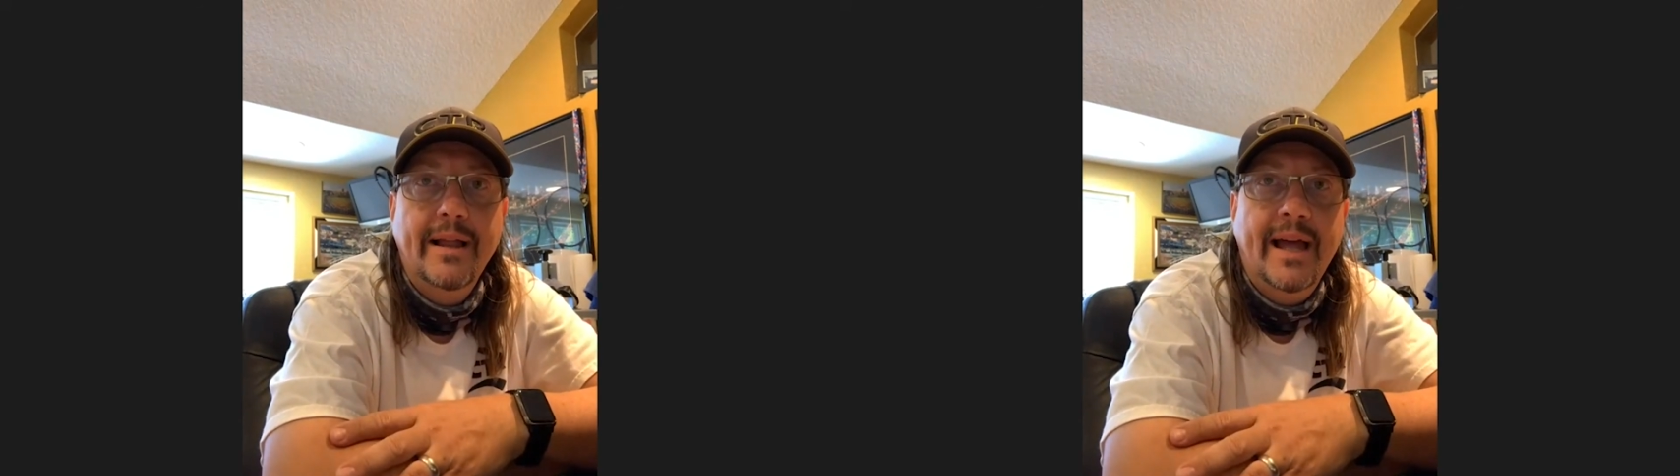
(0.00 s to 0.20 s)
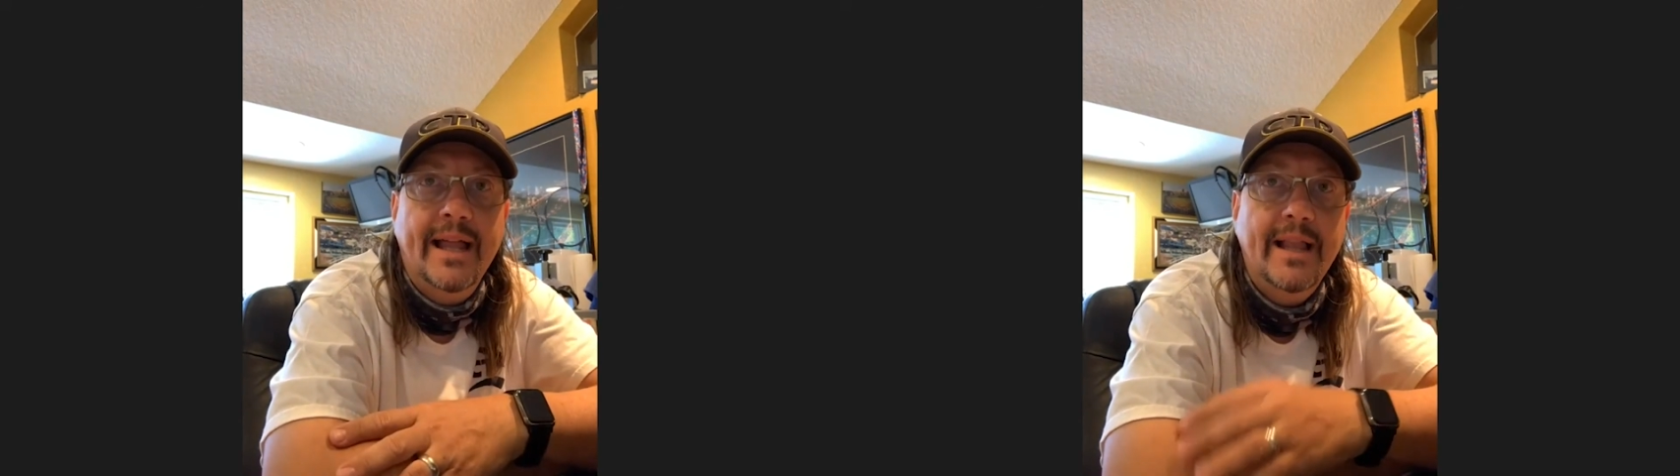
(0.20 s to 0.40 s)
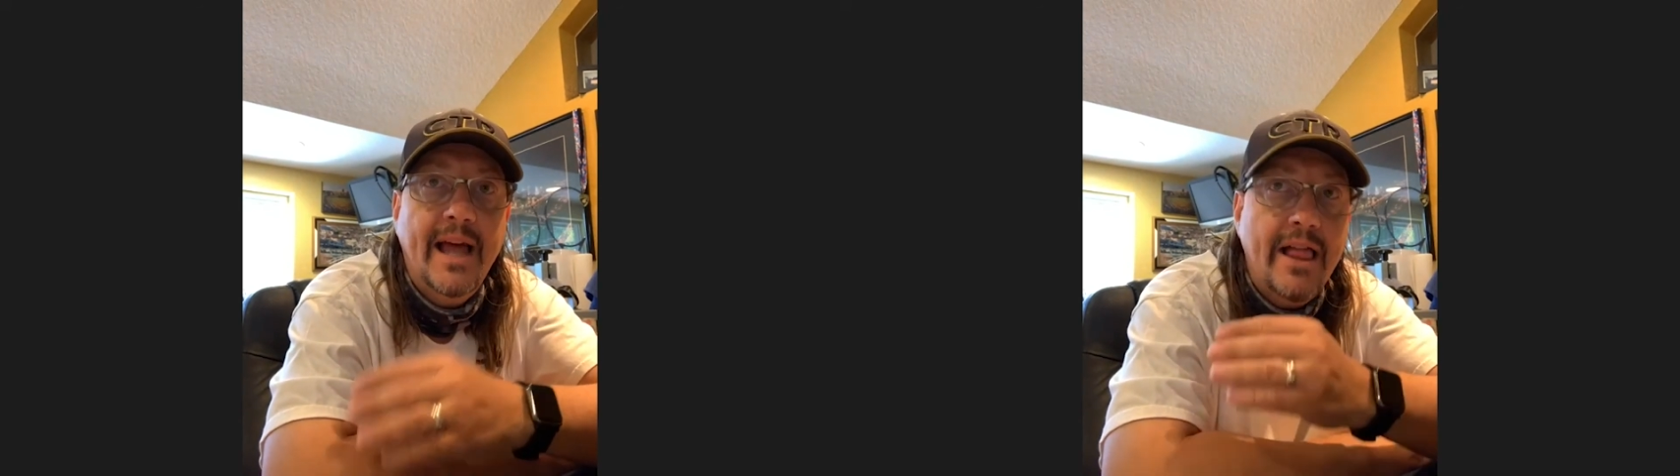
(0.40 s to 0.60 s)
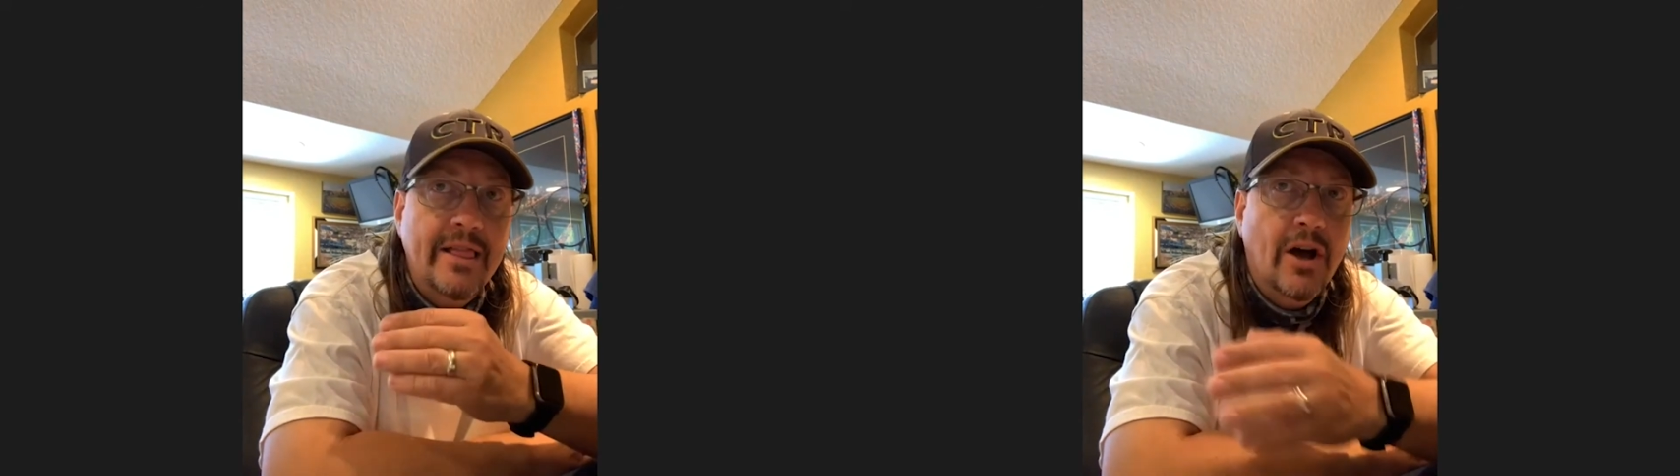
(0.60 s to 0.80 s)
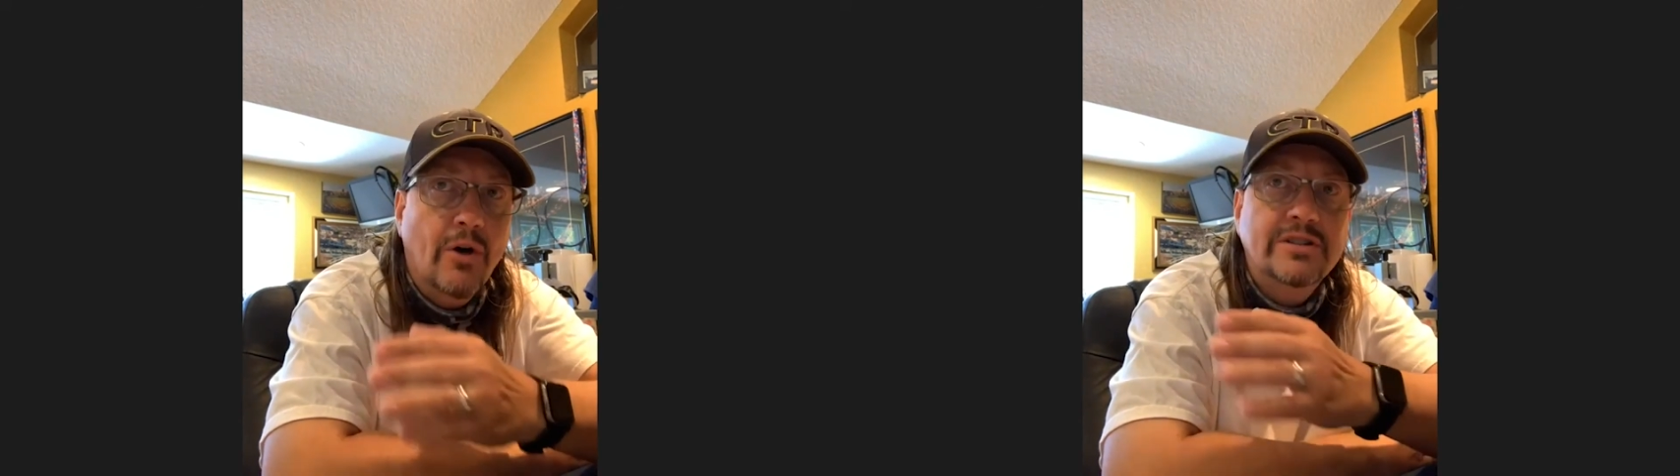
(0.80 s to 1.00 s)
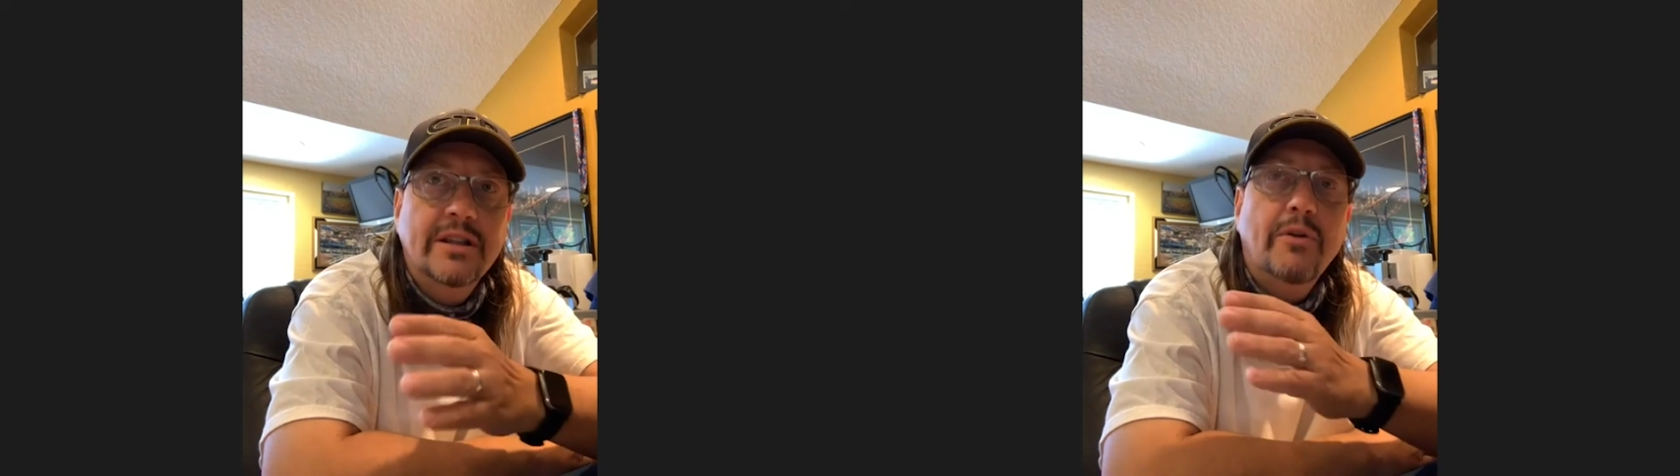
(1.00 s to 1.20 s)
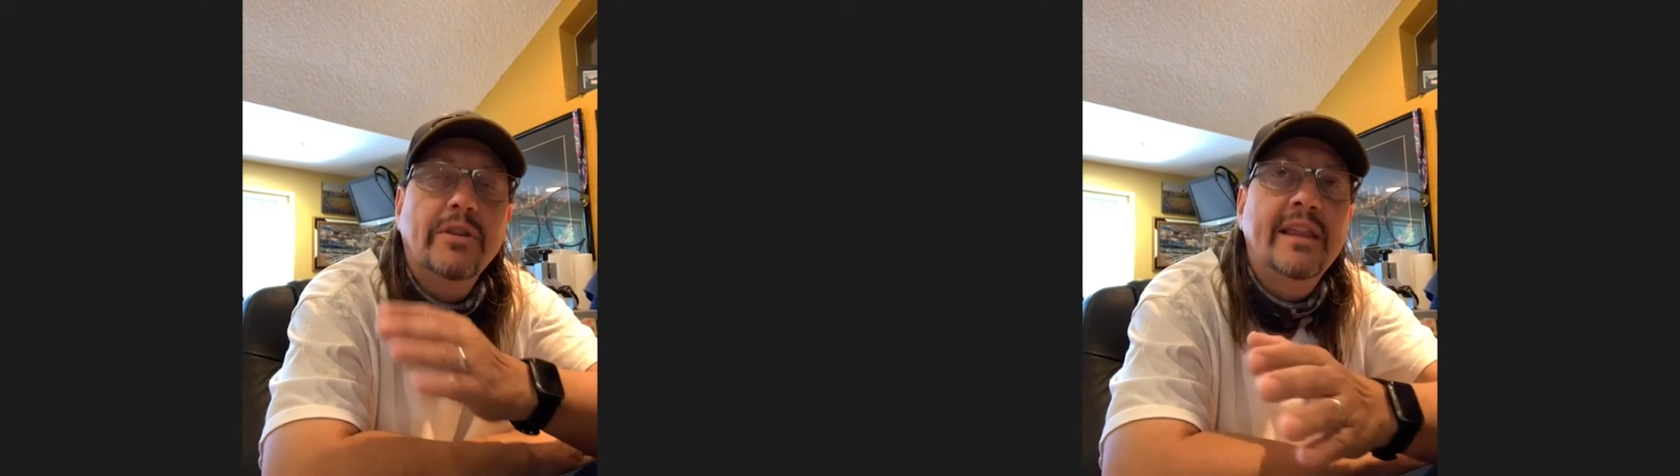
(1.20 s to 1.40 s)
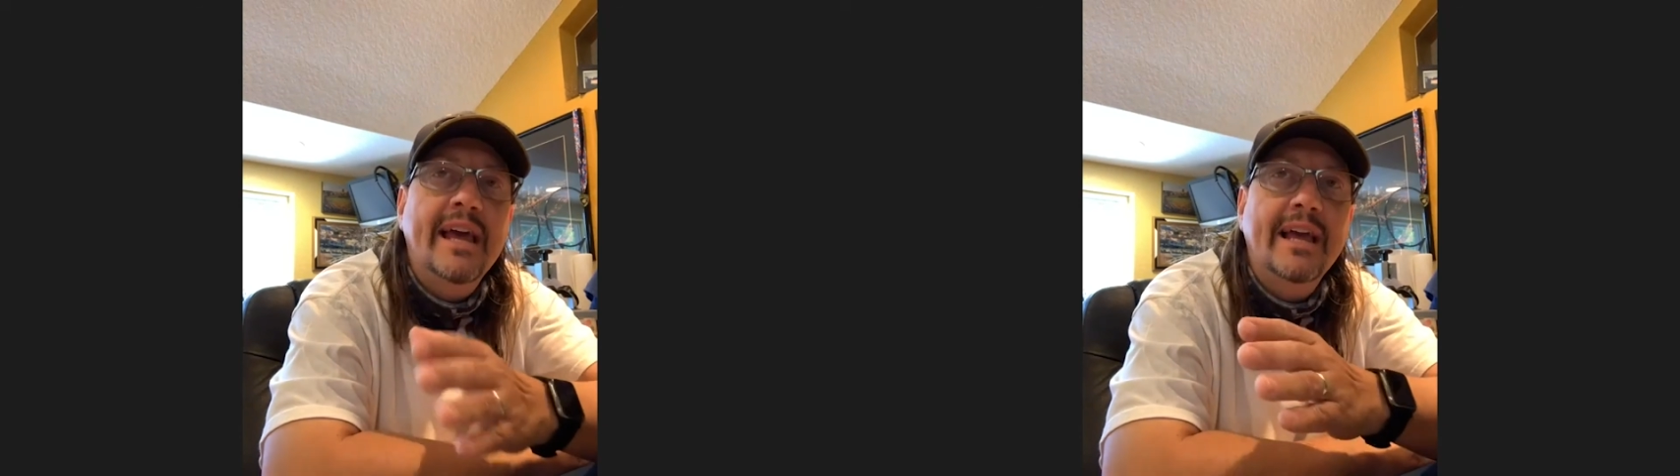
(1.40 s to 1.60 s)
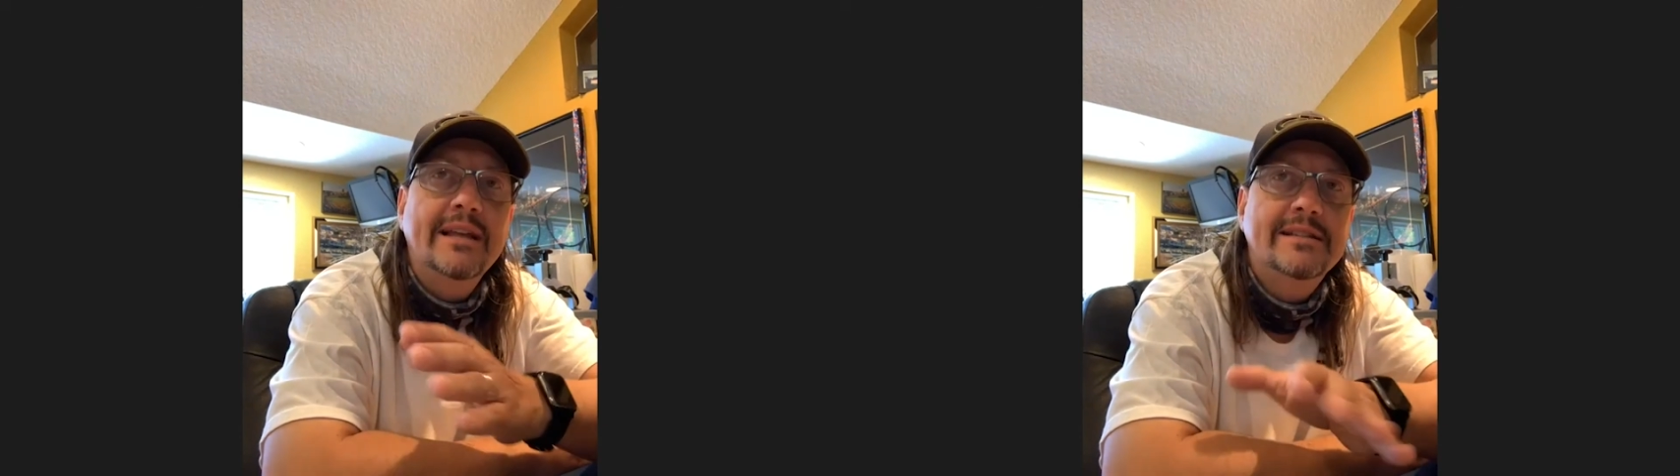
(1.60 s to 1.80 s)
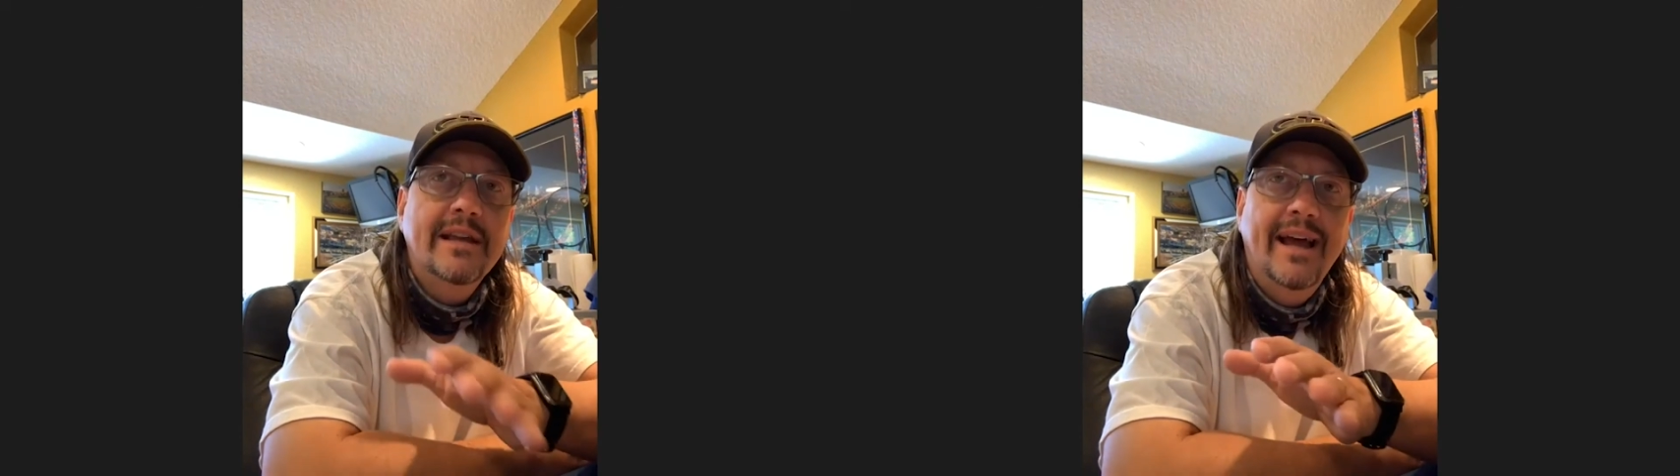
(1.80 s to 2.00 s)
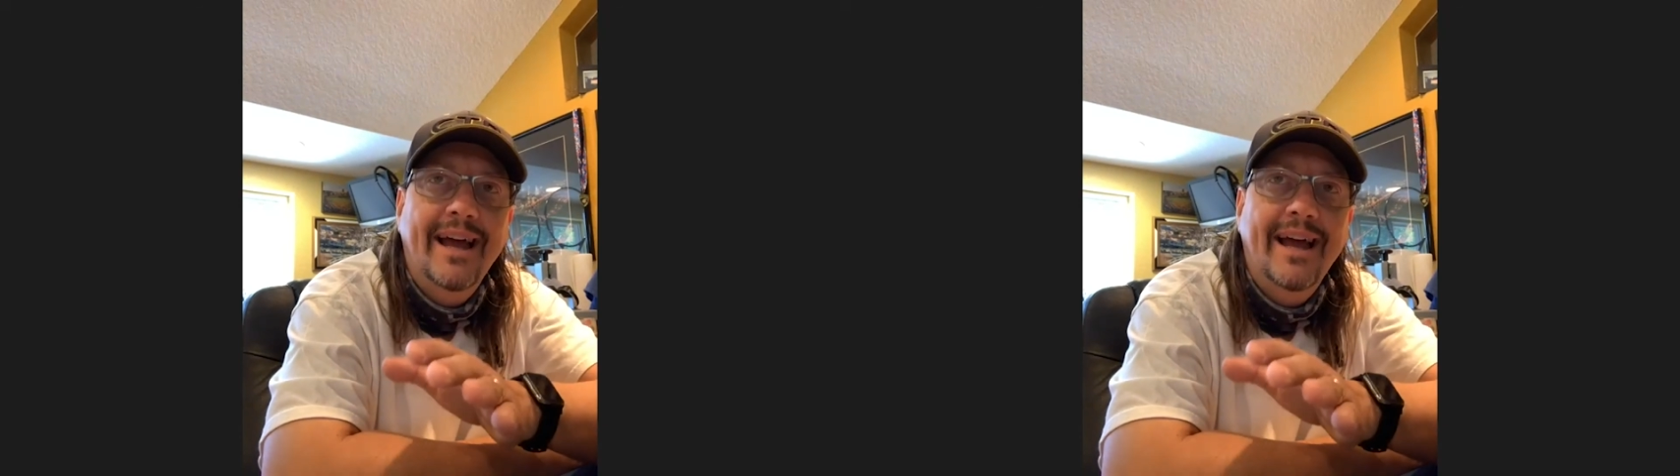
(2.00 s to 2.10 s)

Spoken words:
And those little things,